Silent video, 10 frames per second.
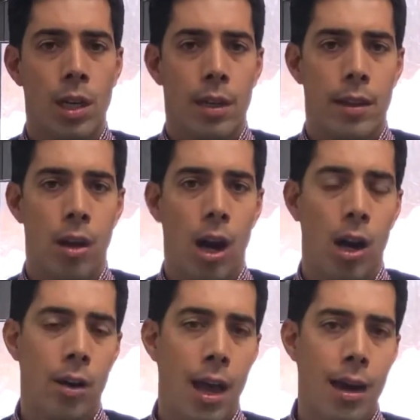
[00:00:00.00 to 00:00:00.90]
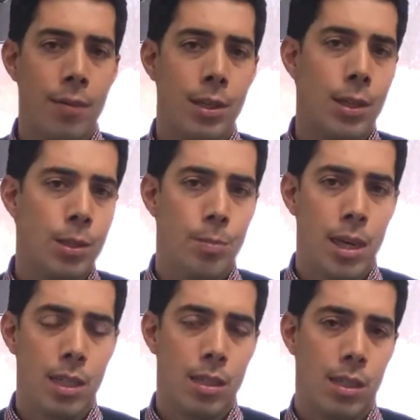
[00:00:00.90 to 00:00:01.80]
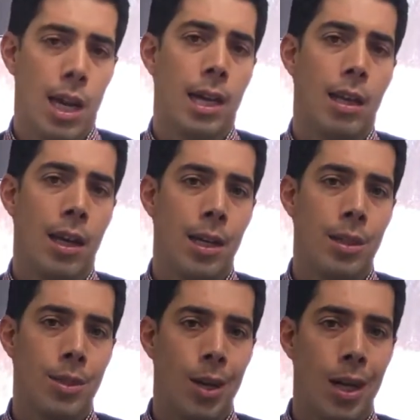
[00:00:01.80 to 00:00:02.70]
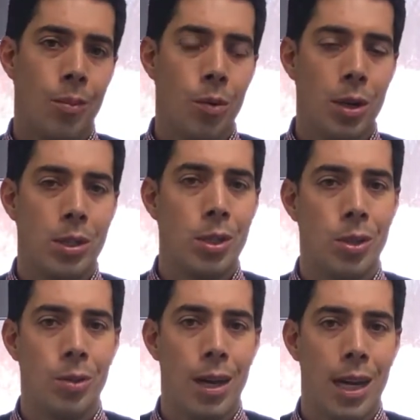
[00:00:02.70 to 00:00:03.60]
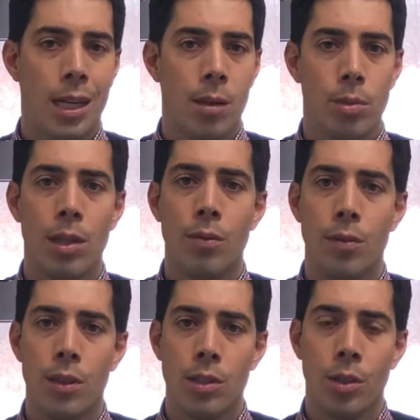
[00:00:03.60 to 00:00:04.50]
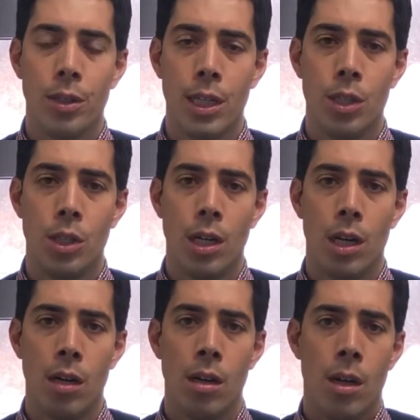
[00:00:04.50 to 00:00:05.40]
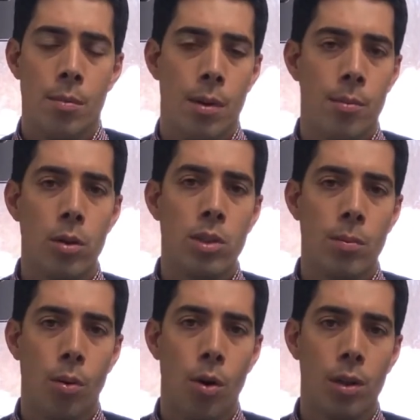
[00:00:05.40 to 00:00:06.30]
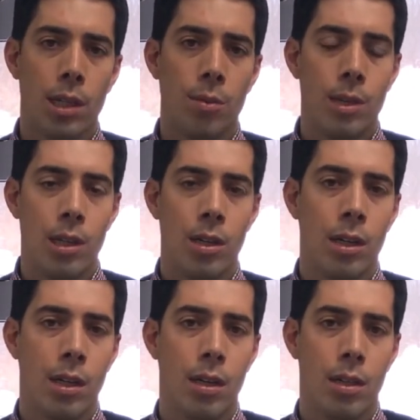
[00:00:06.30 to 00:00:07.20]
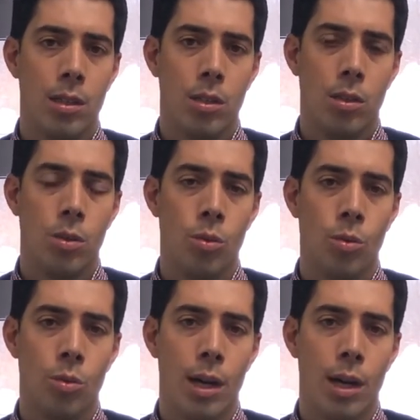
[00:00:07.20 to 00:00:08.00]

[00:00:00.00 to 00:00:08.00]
There are evidence-based guidelines on what to do at a complete physical each year, but most importantly, we look to